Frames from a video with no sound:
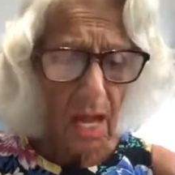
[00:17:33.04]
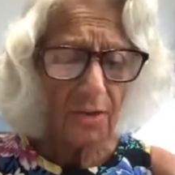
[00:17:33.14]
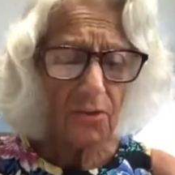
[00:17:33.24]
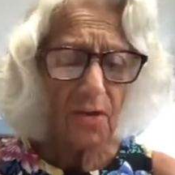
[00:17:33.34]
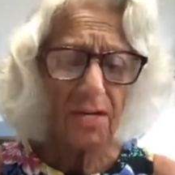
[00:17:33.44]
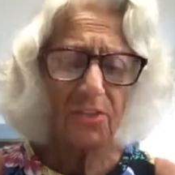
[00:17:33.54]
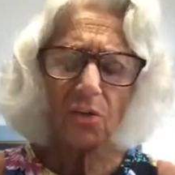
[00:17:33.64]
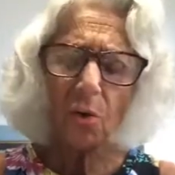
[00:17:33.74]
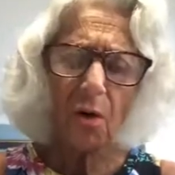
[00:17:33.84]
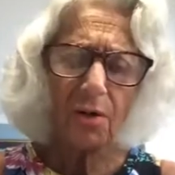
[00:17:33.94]
I tried
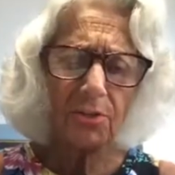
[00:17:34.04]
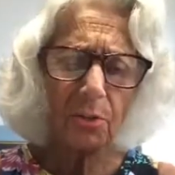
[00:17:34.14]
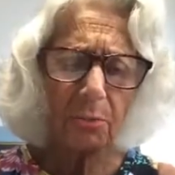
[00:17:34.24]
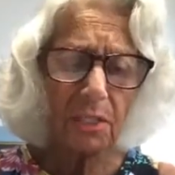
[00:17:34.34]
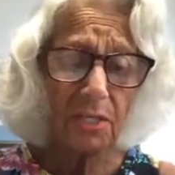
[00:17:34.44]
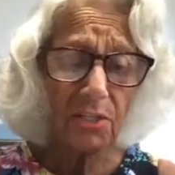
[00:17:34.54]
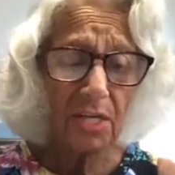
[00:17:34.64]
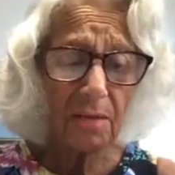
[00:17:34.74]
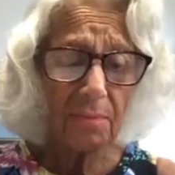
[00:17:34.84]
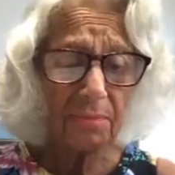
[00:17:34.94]
so hard to please
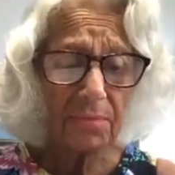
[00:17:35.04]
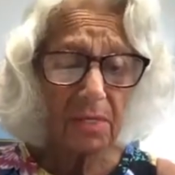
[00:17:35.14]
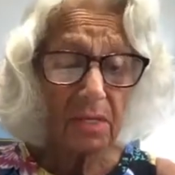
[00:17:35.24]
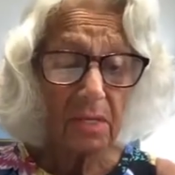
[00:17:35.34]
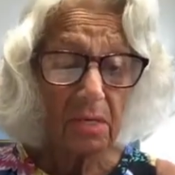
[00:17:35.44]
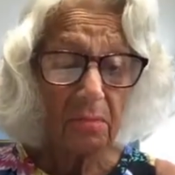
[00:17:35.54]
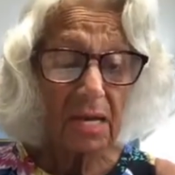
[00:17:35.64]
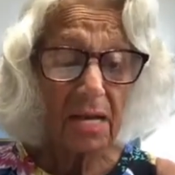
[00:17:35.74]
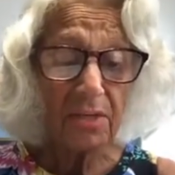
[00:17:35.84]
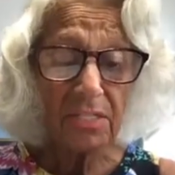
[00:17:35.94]
him,
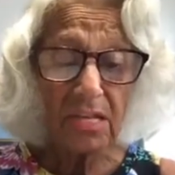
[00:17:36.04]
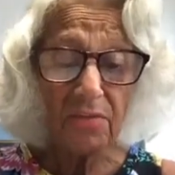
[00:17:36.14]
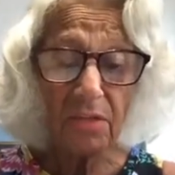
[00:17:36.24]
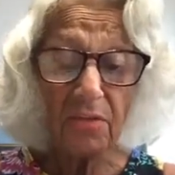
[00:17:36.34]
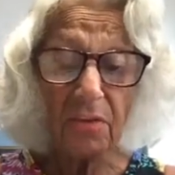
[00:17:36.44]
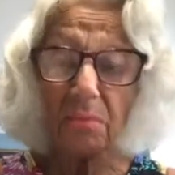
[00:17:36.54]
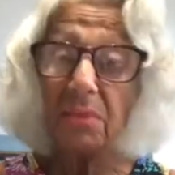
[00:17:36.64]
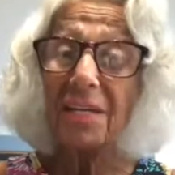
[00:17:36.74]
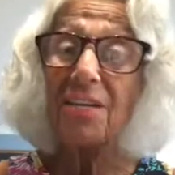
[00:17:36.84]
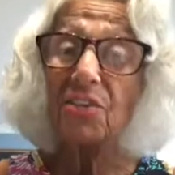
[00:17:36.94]
but I could never live up
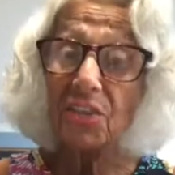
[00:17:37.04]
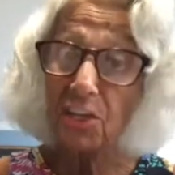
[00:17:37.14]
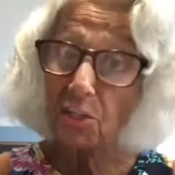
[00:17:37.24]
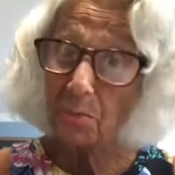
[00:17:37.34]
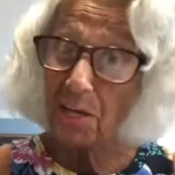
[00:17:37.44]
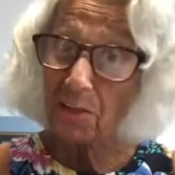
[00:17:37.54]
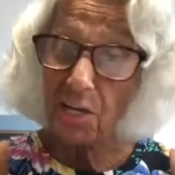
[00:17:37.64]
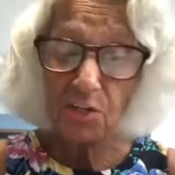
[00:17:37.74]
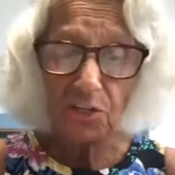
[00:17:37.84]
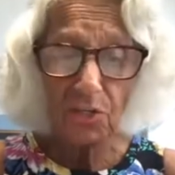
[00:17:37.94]
to his
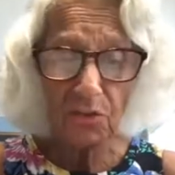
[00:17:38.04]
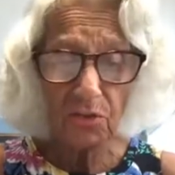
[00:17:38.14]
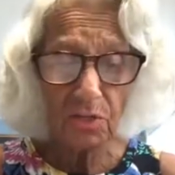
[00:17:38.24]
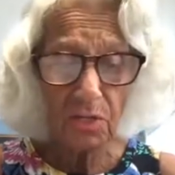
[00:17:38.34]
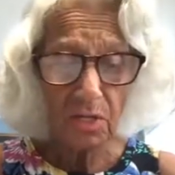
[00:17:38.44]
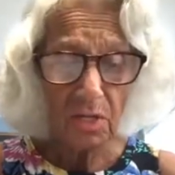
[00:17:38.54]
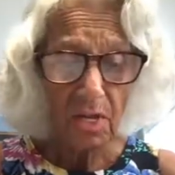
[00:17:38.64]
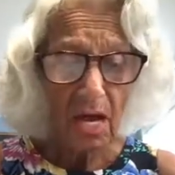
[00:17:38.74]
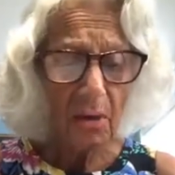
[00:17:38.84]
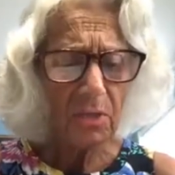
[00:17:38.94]
expectations.
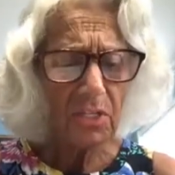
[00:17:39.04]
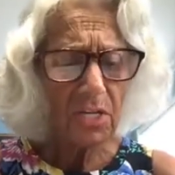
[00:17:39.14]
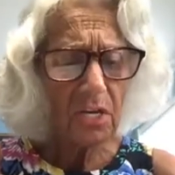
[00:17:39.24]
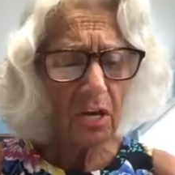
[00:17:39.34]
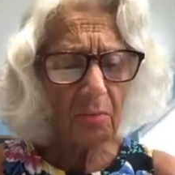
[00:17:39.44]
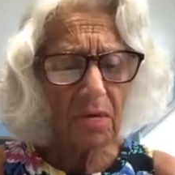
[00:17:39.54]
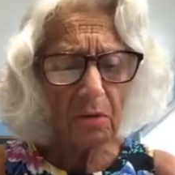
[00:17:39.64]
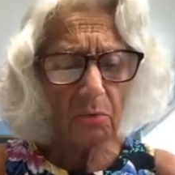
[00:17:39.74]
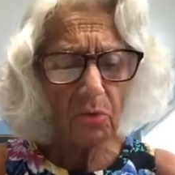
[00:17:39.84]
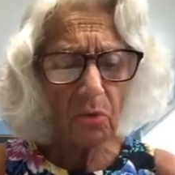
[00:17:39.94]
I was a young
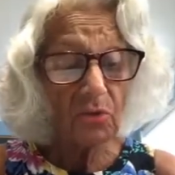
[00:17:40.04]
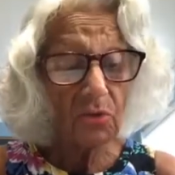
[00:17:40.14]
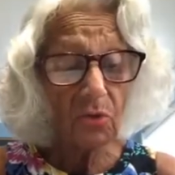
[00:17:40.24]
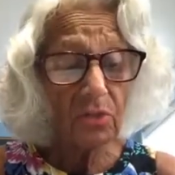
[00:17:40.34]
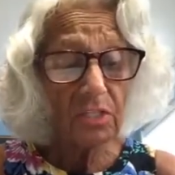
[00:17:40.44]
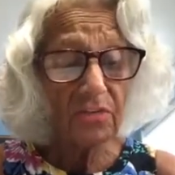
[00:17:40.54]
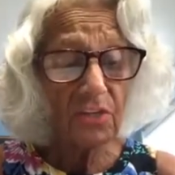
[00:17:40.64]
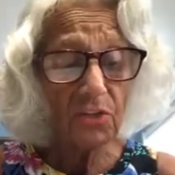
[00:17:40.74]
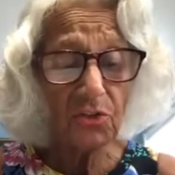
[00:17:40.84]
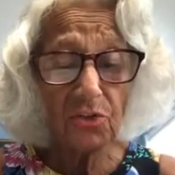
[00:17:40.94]
man with all sorts of
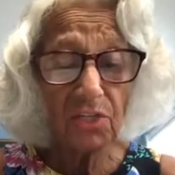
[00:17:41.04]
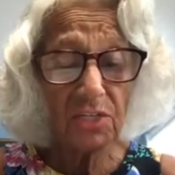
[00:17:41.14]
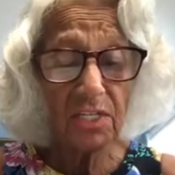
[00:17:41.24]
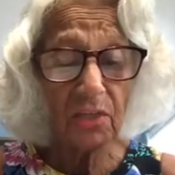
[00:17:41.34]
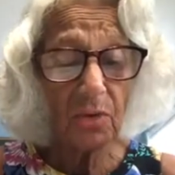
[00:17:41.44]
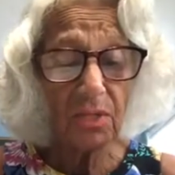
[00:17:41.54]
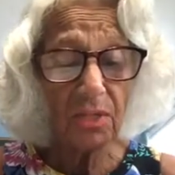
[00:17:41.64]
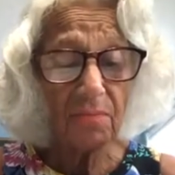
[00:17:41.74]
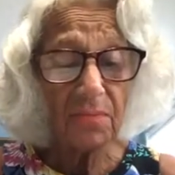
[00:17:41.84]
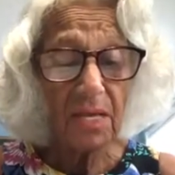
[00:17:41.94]
issues to deal with,
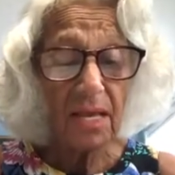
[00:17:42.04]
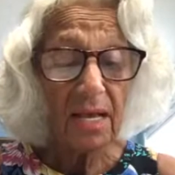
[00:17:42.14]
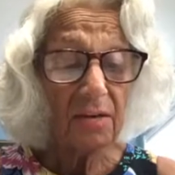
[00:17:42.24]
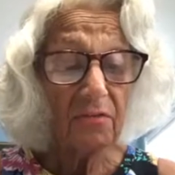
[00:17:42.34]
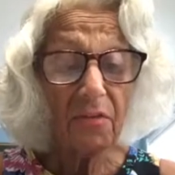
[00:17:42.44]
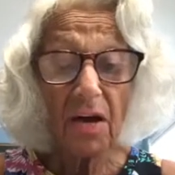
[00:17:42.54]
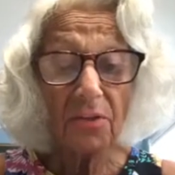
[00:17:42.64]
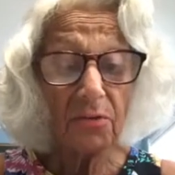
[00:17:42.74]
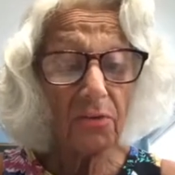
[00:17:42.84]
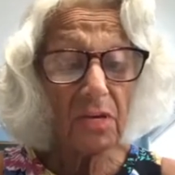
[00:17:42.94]
and a
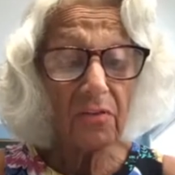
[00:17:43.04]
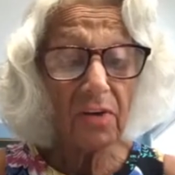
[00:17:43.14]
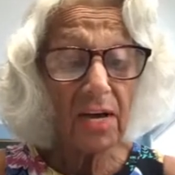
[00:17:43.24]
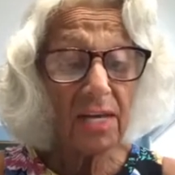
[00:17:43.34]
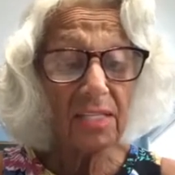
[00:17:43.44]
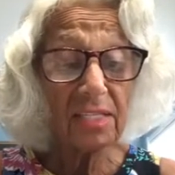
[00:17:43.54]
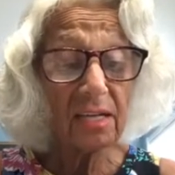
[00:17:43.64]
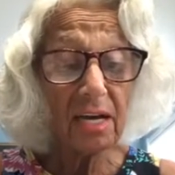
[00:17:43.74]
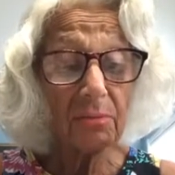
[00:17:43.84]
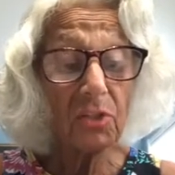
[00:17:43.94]
father who never had the
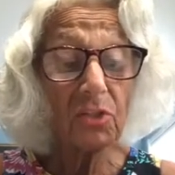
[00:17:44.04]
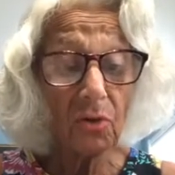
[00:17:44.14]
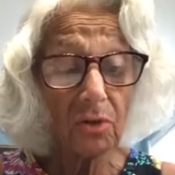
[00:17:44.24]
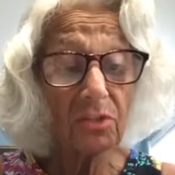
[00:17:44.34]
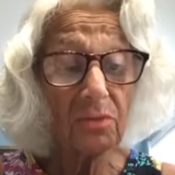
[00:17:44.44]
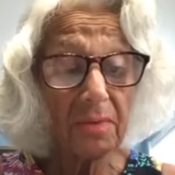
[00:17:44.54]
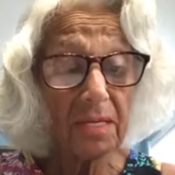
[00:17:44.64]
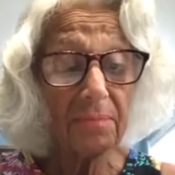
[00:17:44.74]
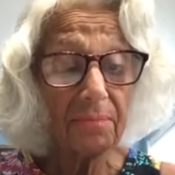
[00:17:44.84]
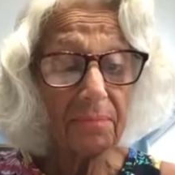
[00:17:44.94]
time to talk to
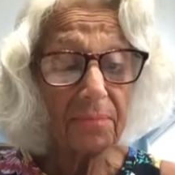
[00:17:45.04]
me.